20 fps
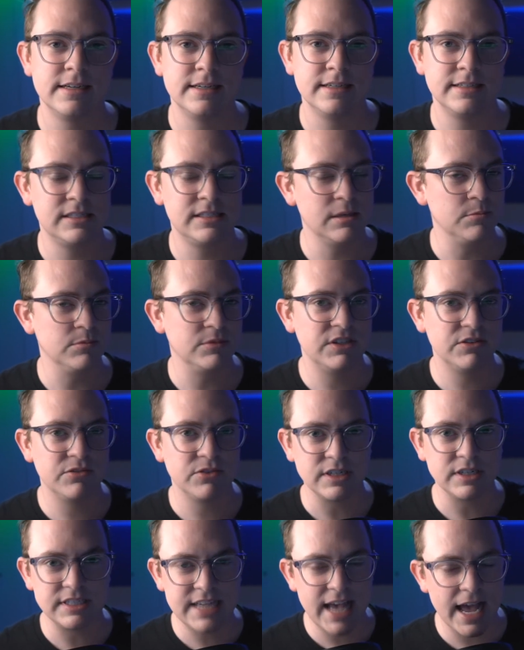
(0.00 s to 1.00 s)
some
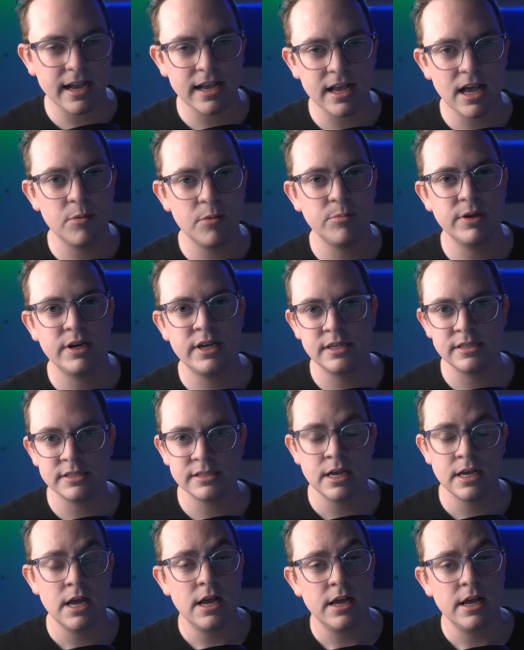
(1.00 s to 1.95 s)
different tech companies.